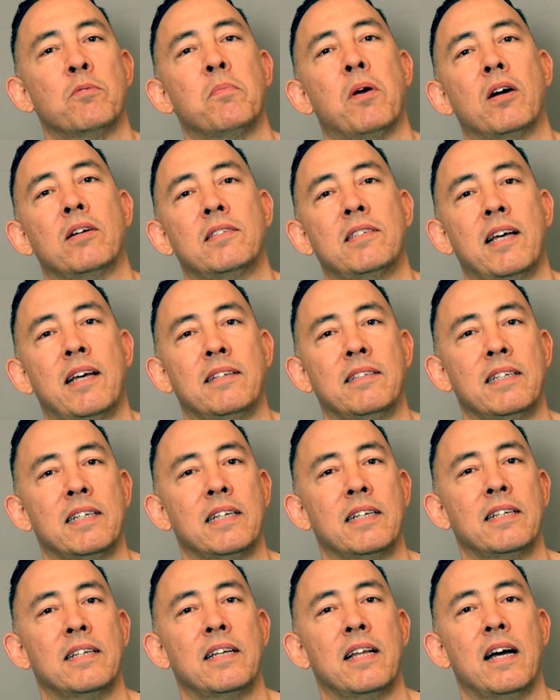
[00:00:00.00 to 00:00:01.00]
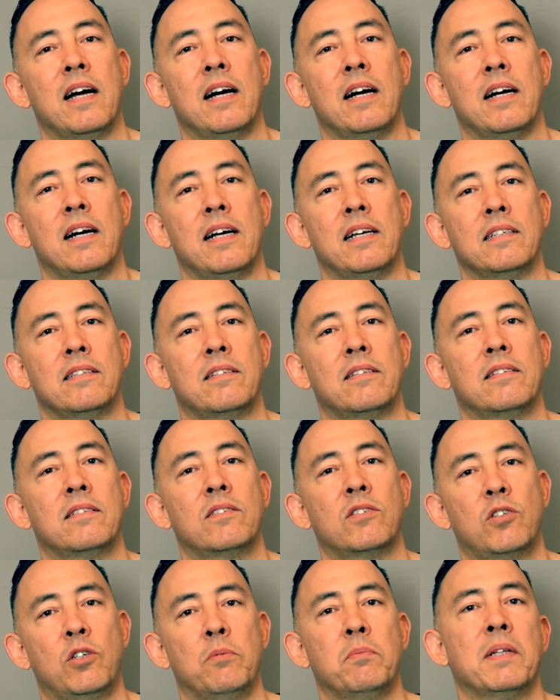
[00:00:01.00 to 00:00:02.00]
bartending, uh, I
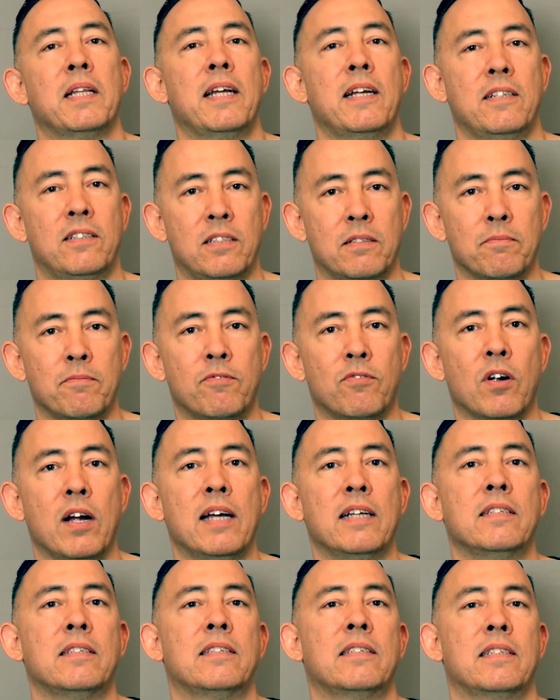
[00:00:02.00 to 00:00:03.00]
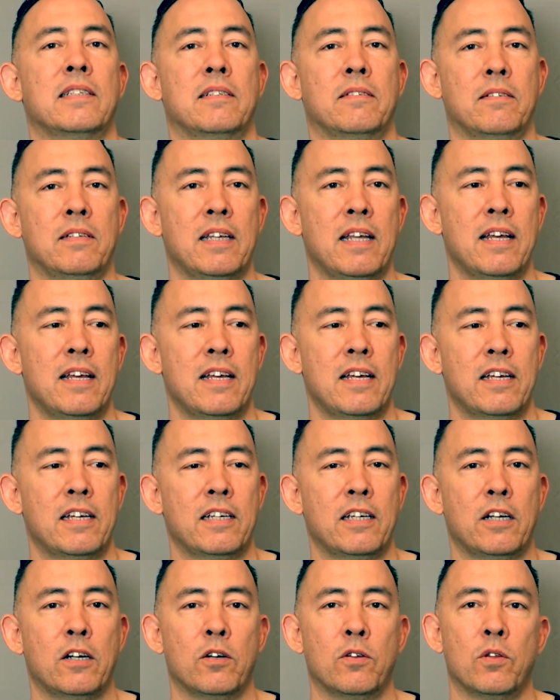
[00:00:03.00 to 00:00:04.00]
accumulated some friends, and
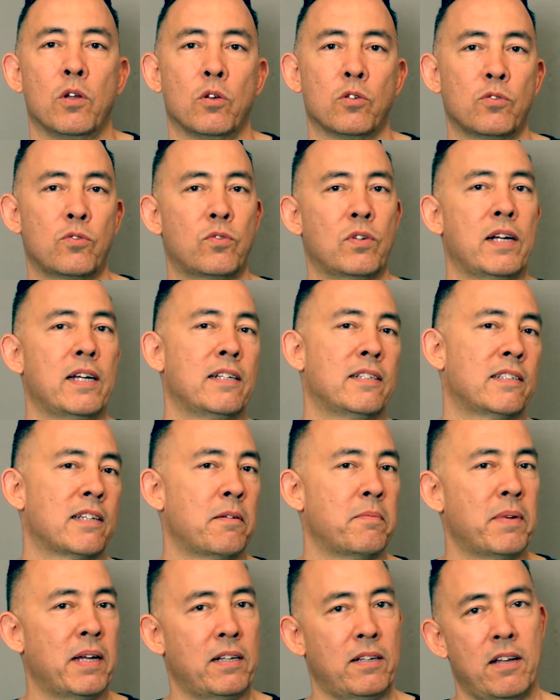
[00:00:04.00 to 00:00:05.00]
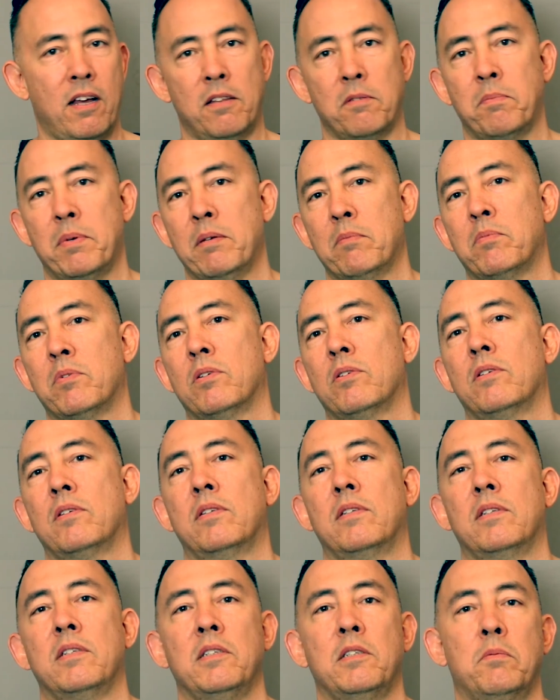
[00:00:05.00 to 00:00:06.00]
you know, those friends, I met other people,
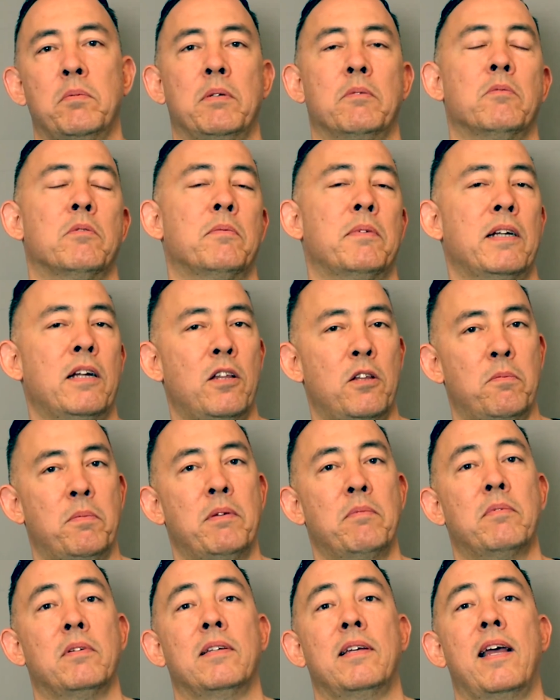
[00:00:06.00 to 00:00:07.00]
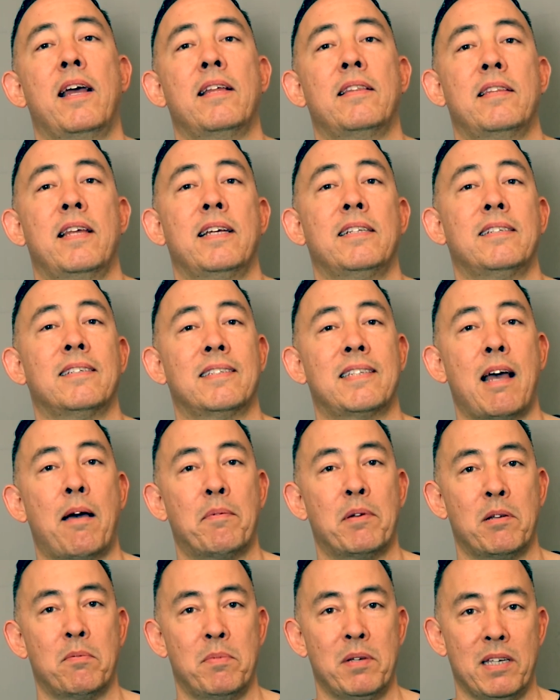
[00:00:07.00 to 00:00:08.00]
and these people met other people, and they just
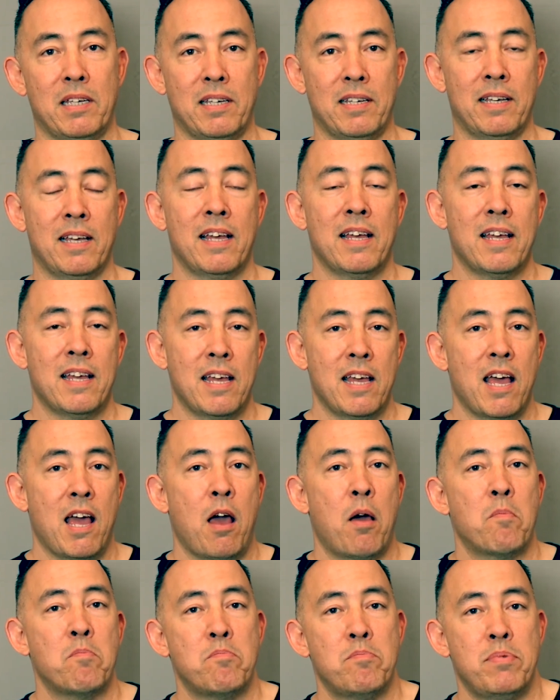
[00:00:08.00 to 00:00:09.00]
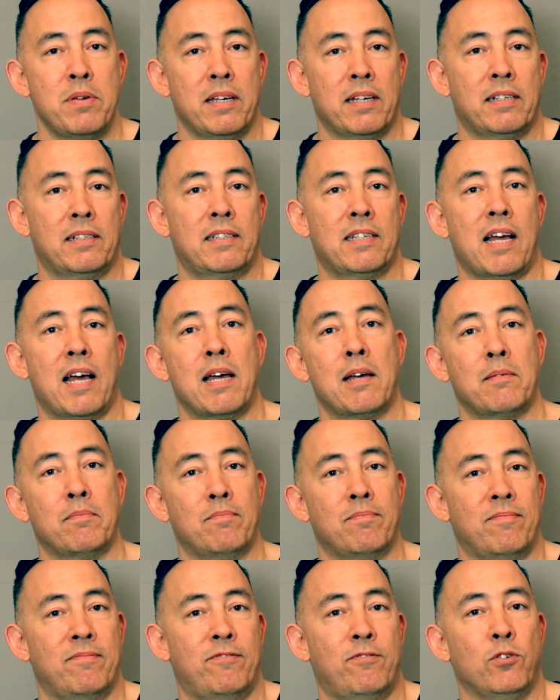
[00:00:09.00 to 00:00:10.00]
happened to be big-time
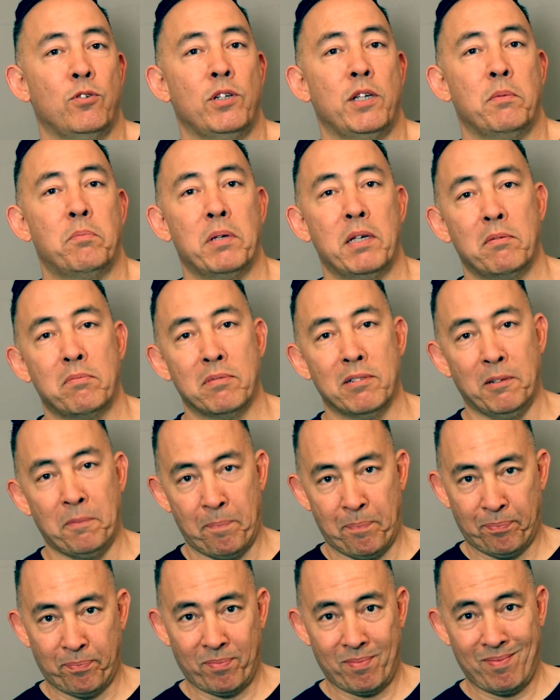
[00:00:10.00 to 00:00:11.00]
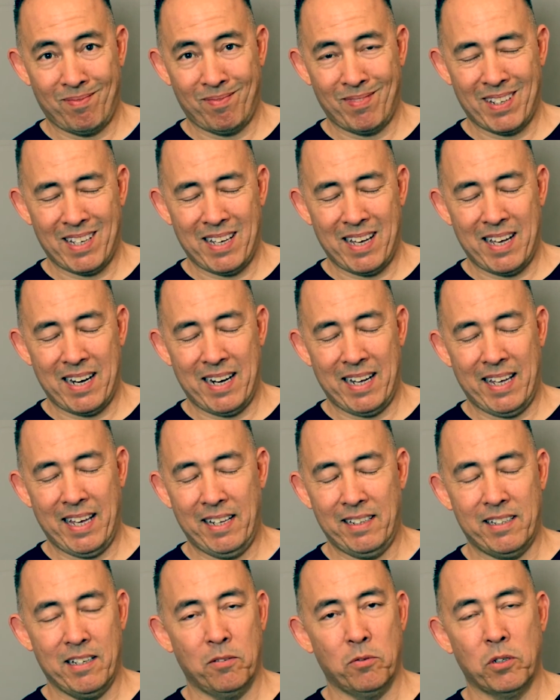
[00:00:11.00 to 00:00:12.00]
foodie people. God, I
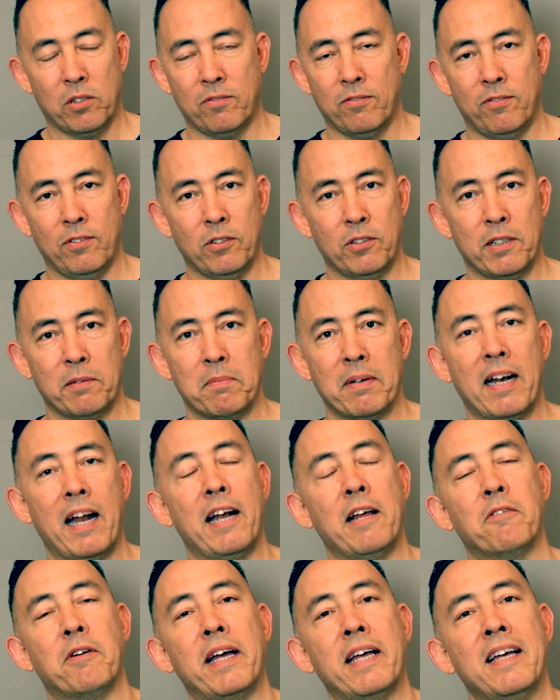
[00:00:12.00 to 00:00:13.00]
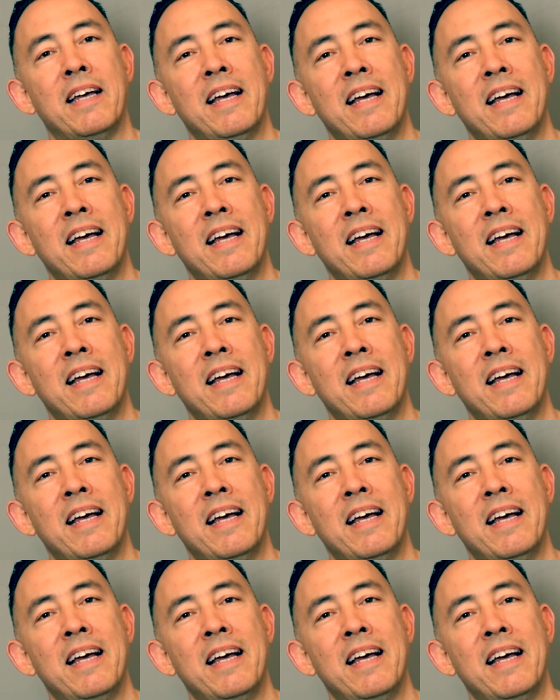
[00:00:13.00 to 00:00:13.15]
hate that word, foodie. But anyway,